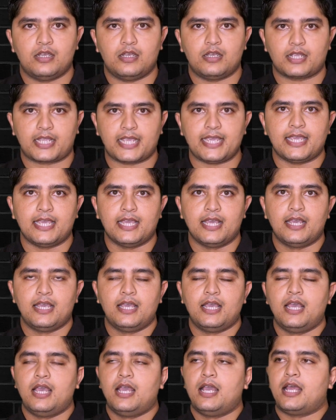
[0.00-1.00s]
Okay,
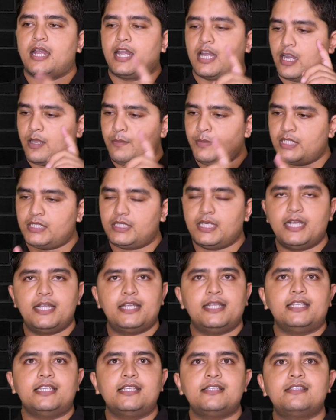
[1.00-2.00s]
number
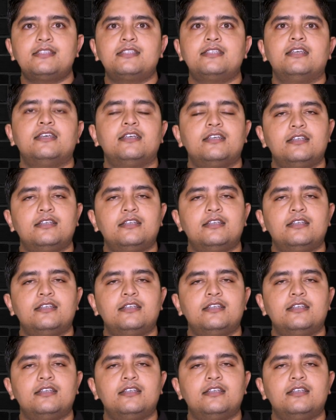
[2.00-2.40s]
3 is